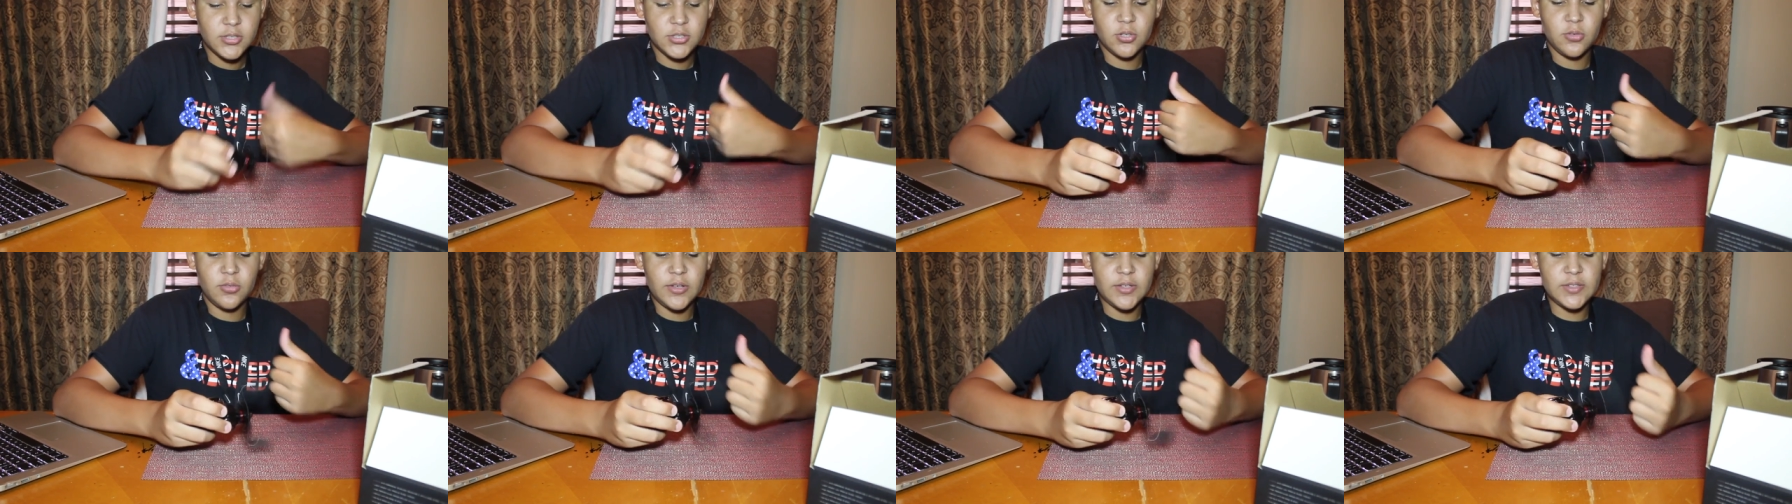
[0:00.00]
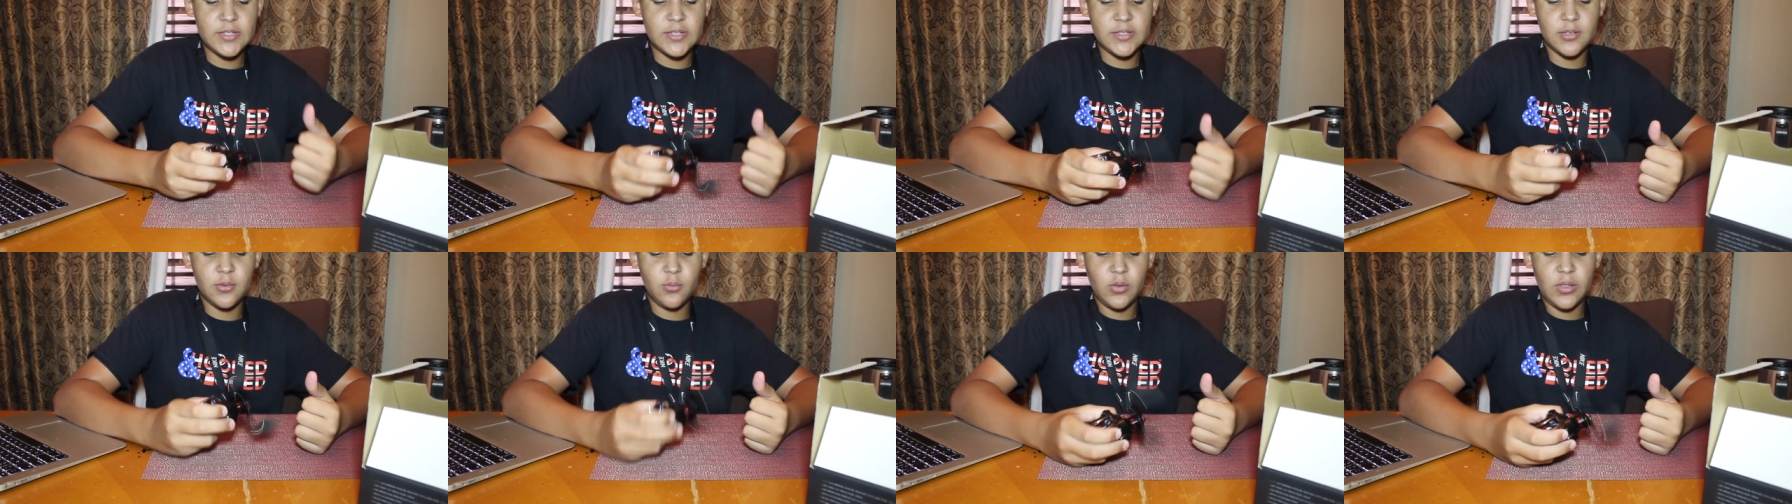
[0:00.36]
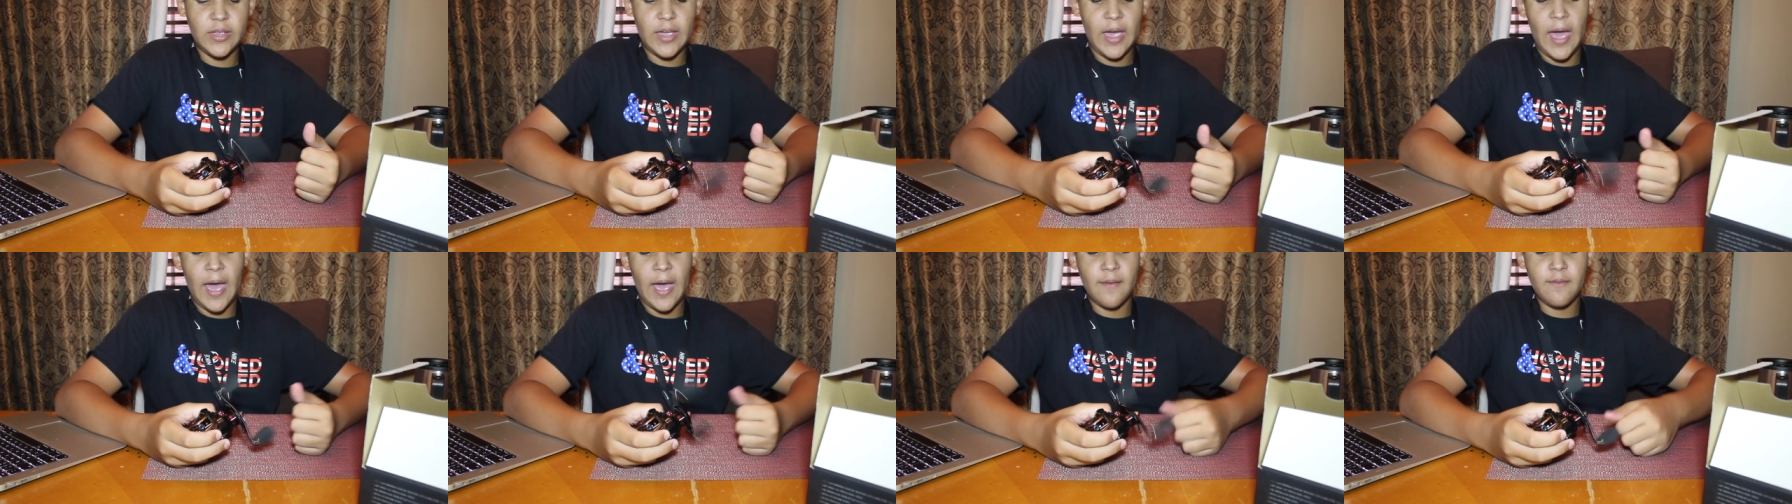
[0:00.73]
So this isn't
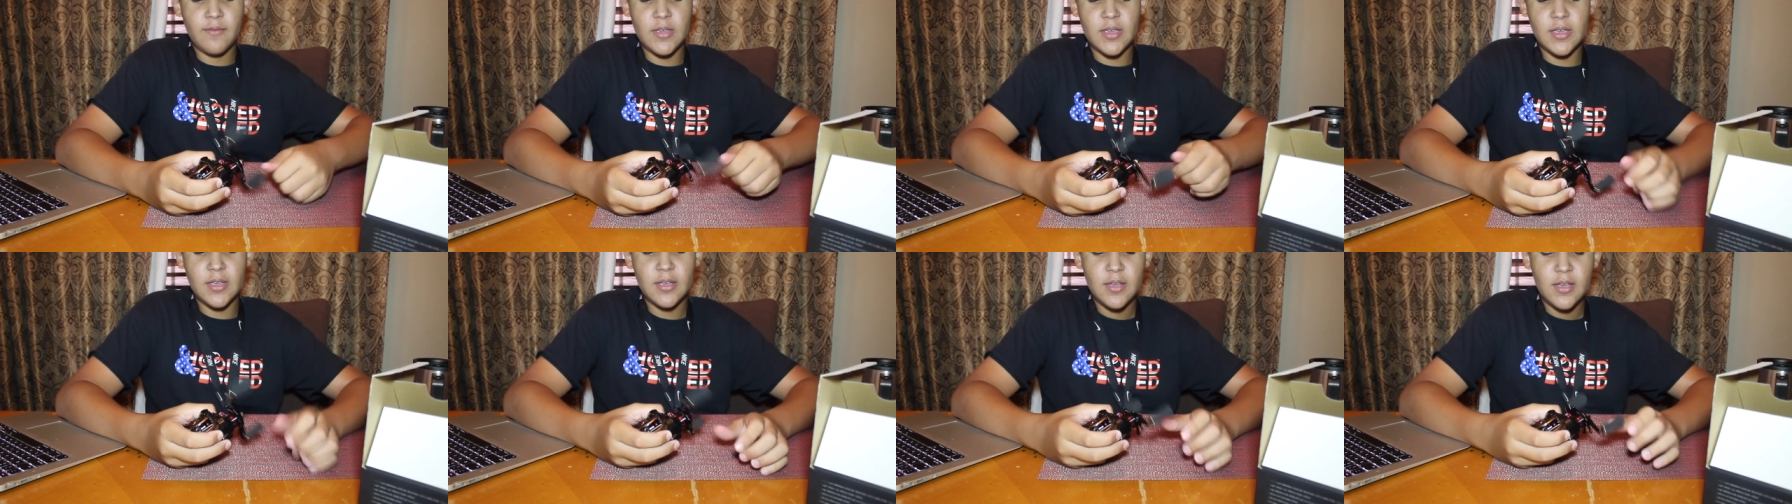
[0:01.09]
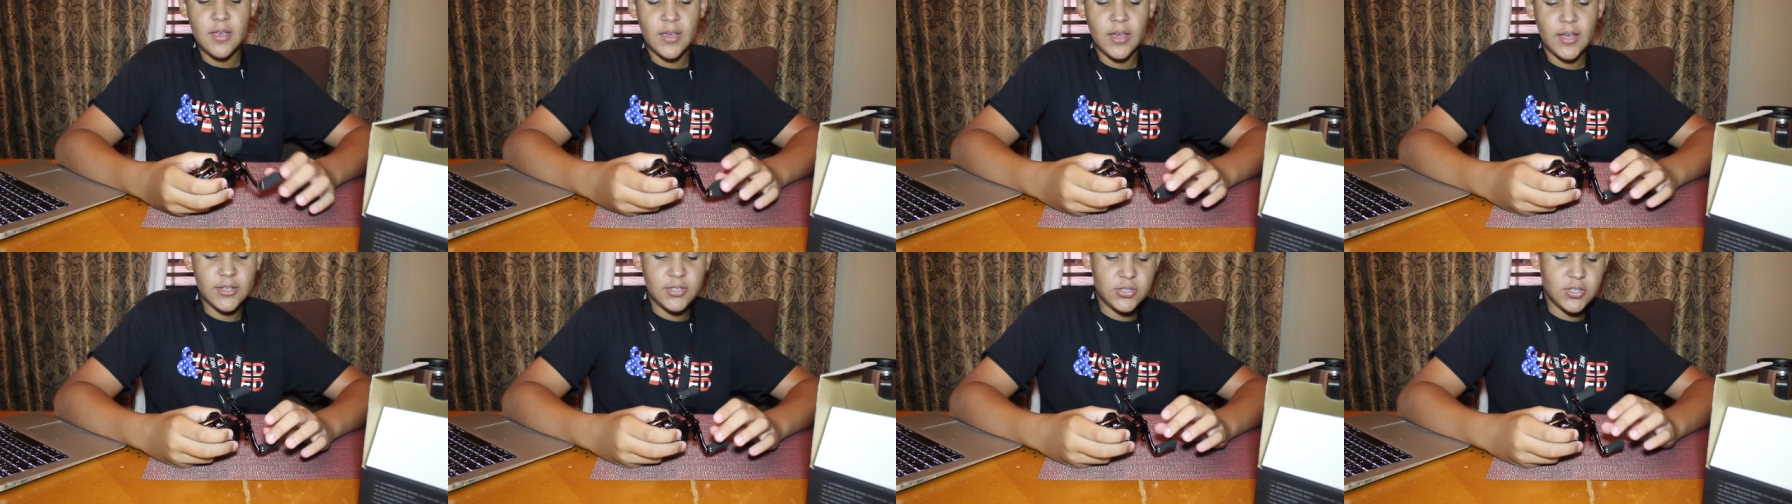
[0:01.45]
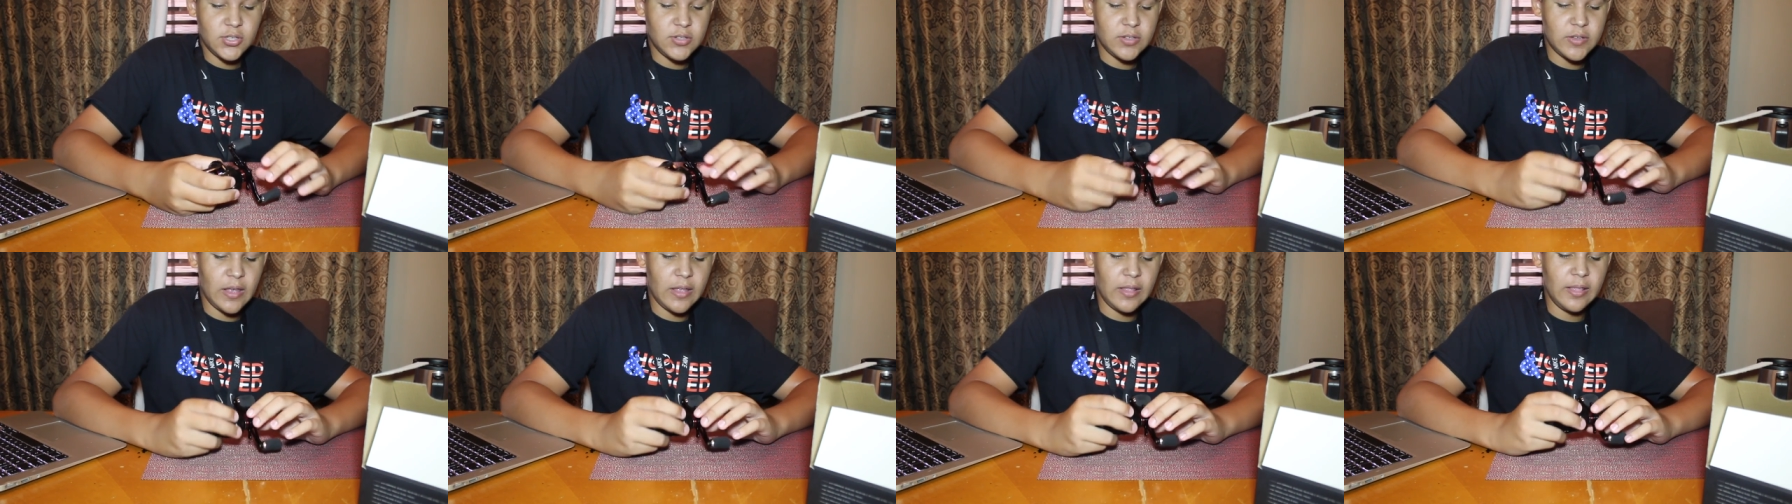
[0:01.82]
really heavy. It's
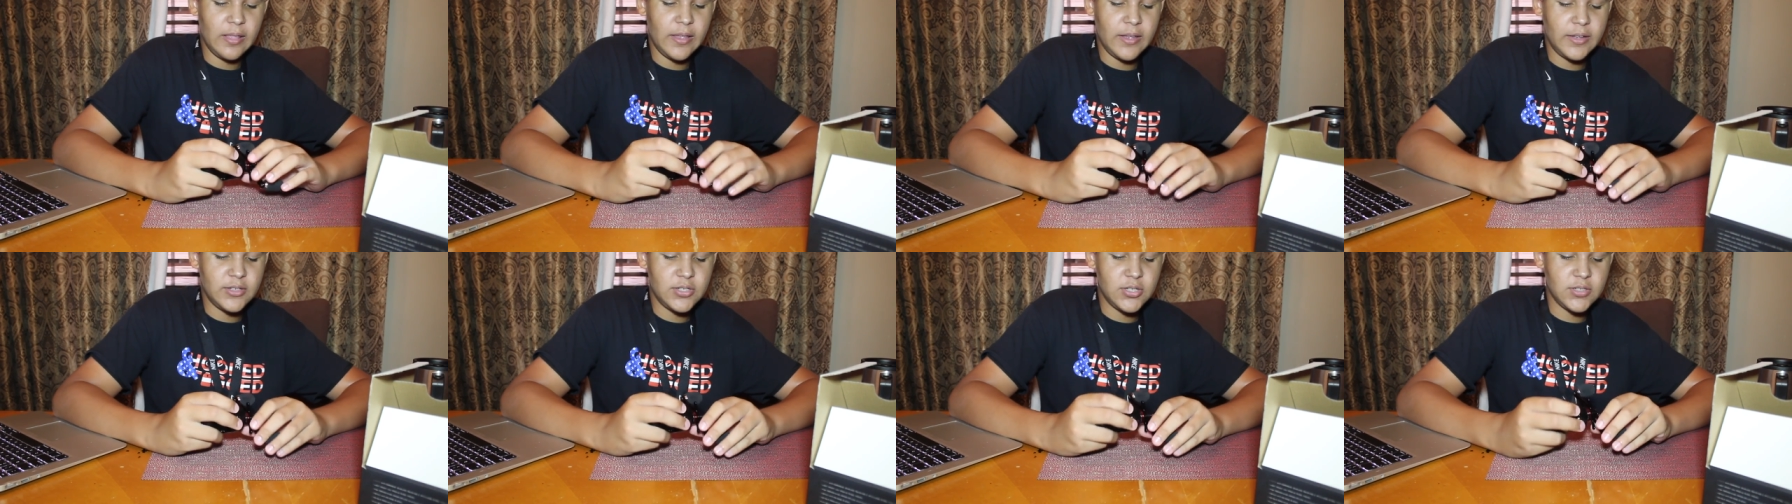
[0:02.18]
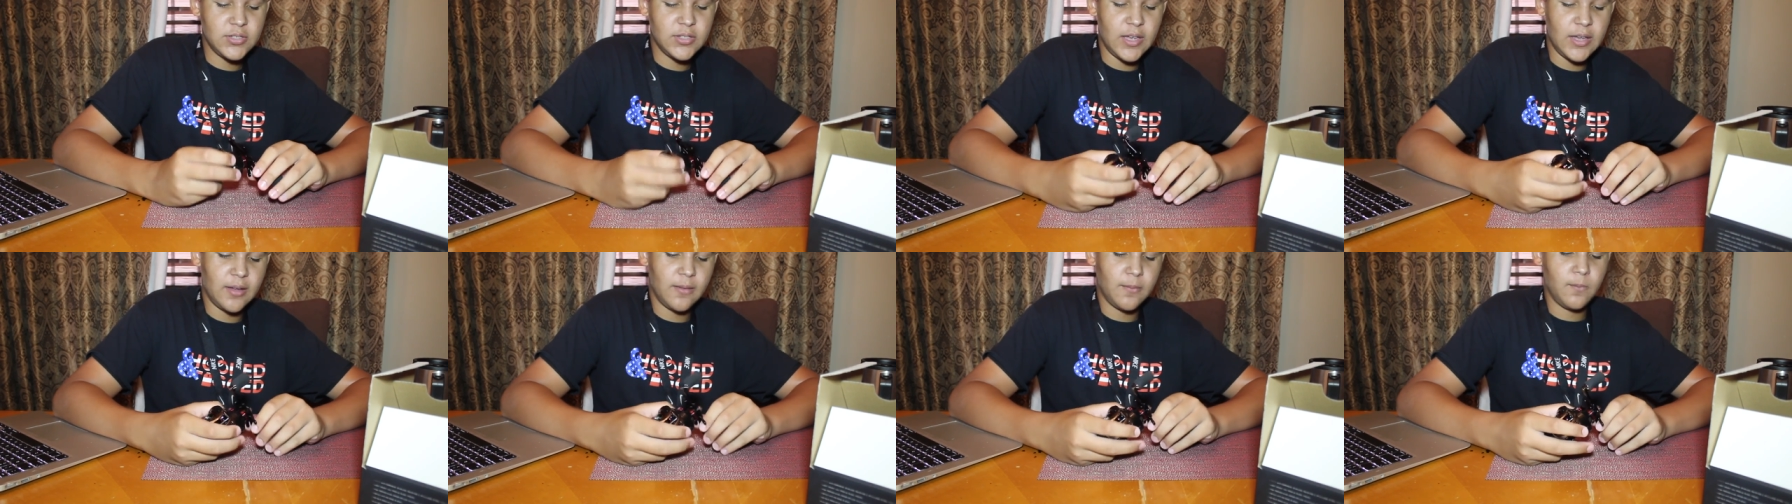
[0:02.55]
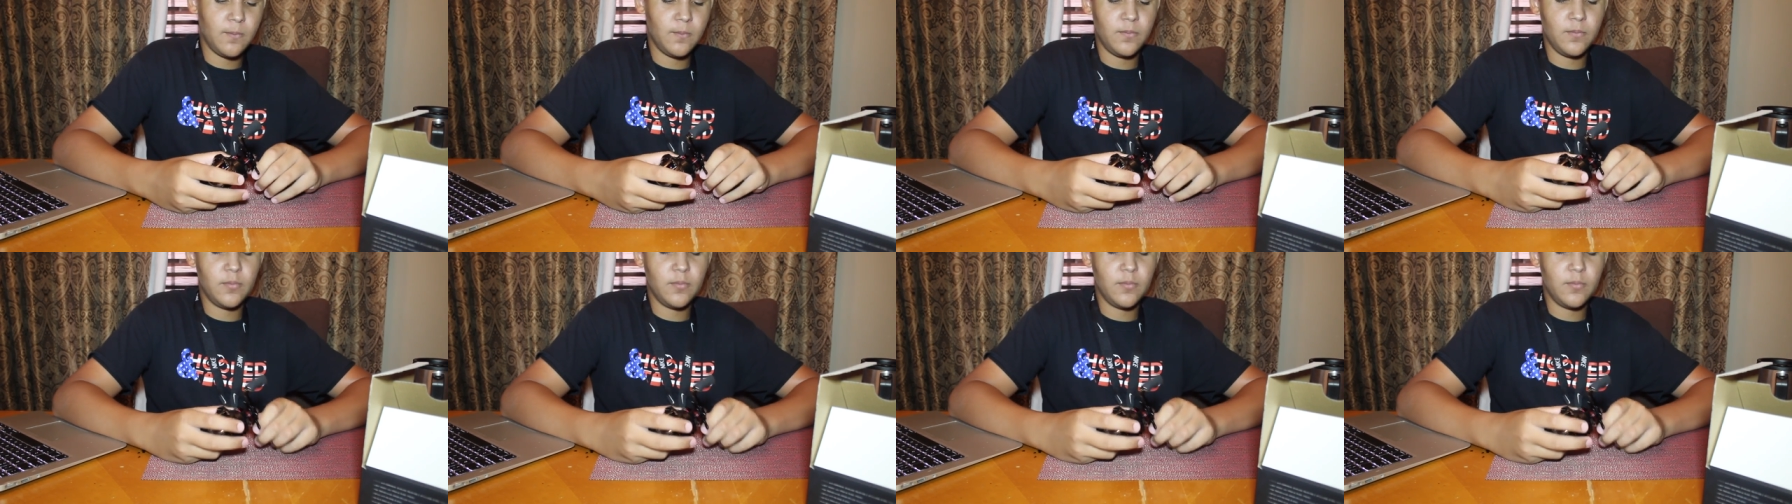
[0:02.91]
just a, it's just like